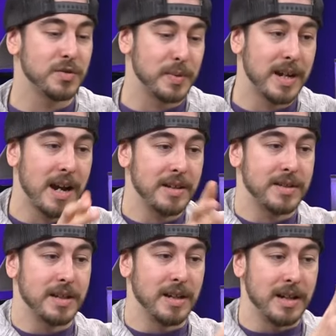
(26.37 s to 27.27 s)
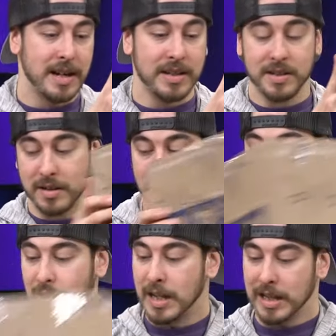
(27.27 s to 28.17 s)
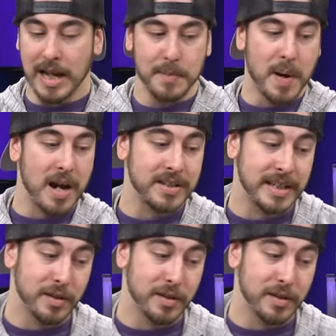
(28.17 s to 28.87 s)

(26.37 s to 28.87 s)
We got uh, a nice little light box here,